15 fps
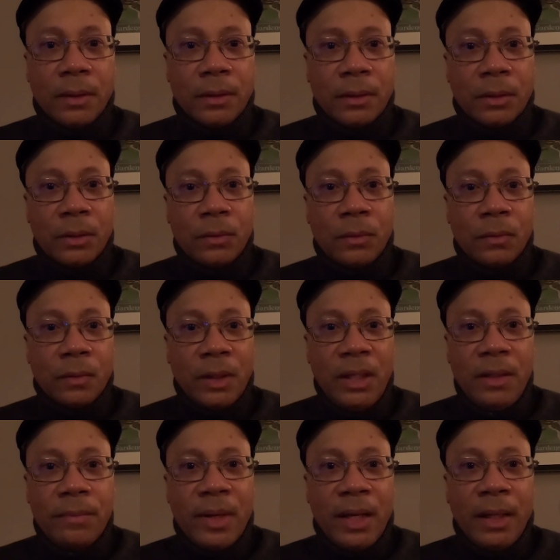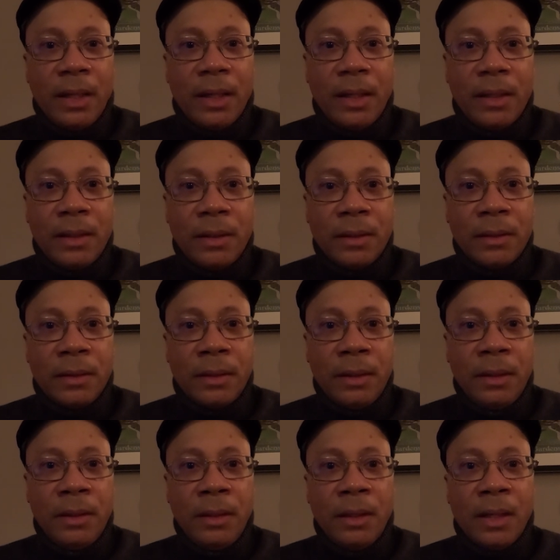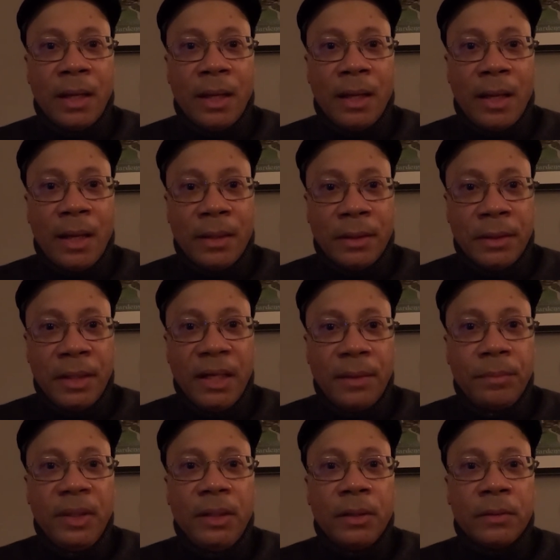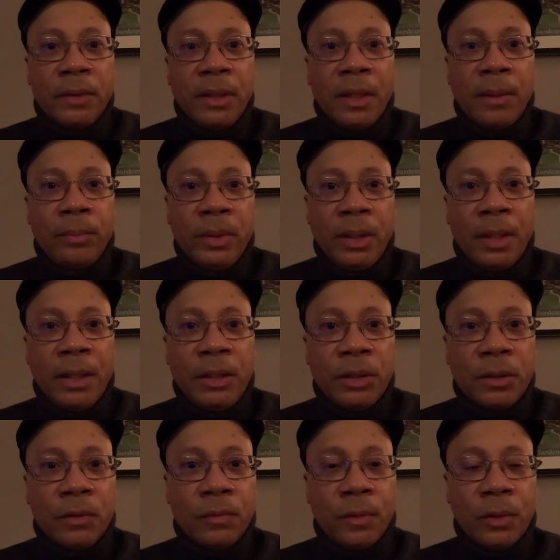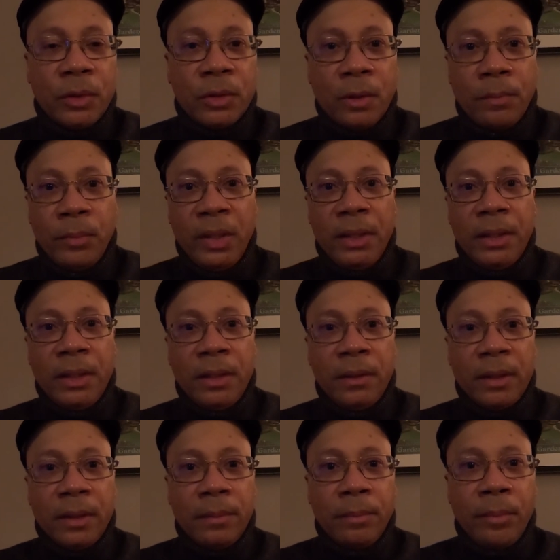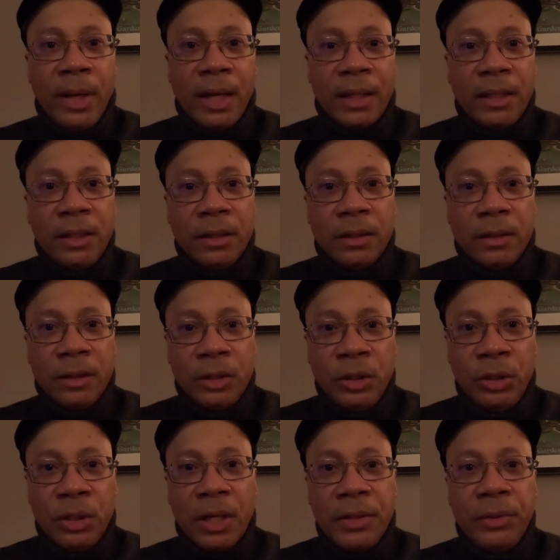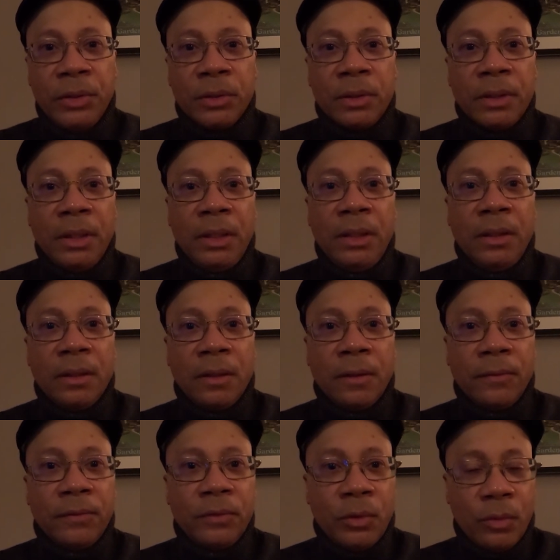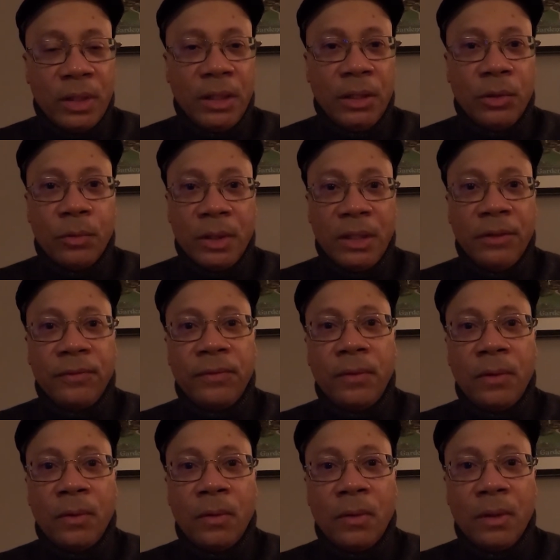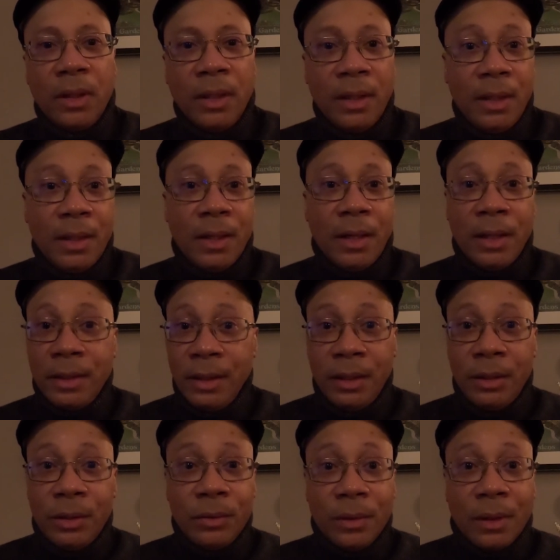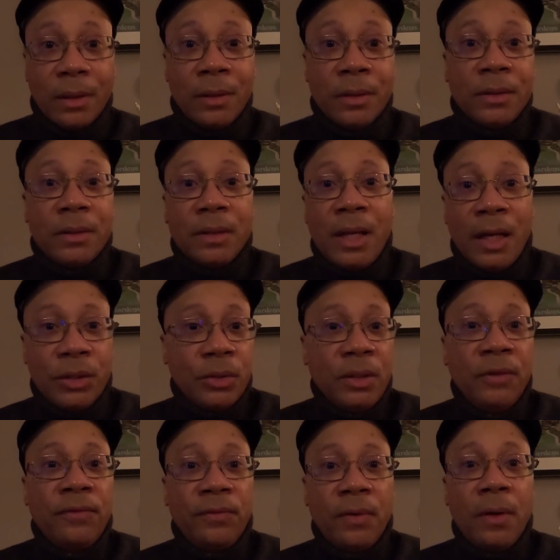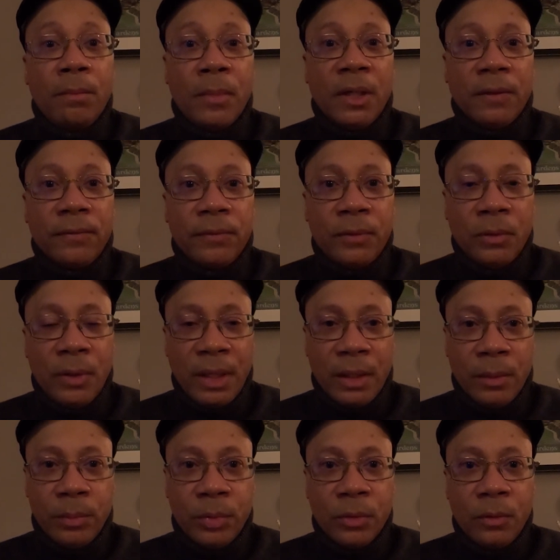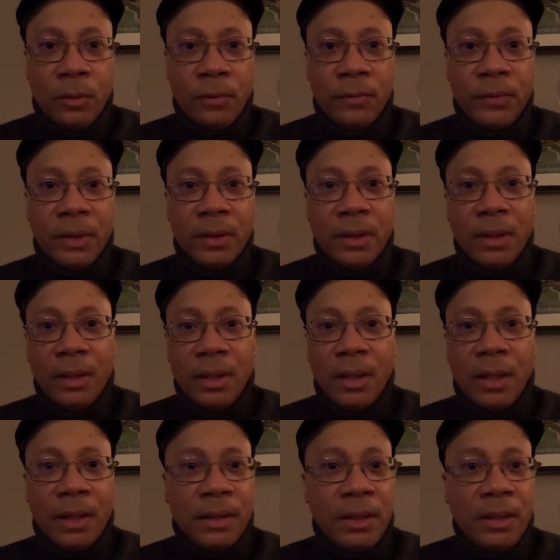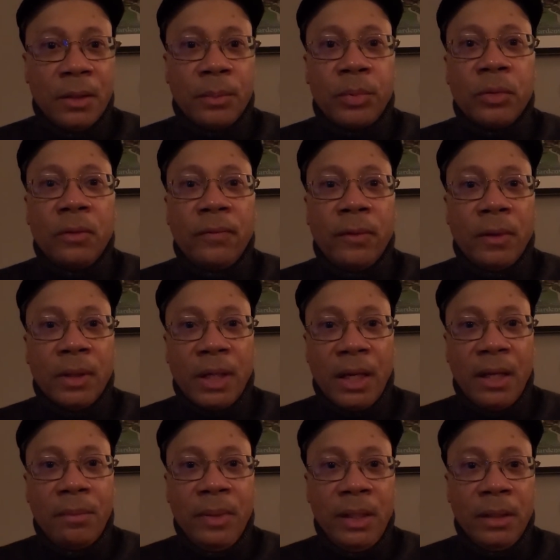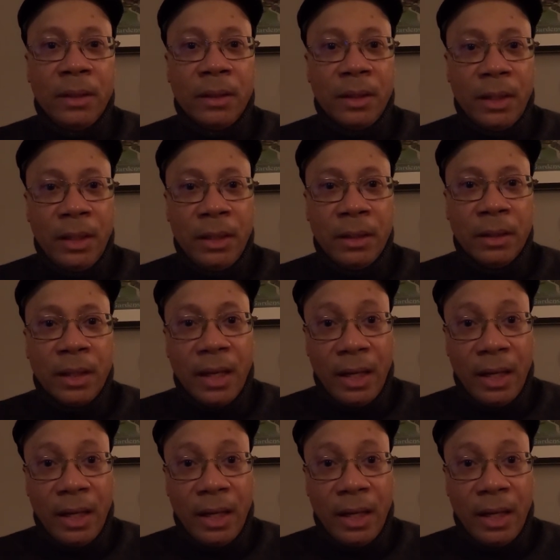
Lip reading: So in my case, the net metering application was submitted back in January of 2024, and it took us actually 4 months to get approved, and the approval came in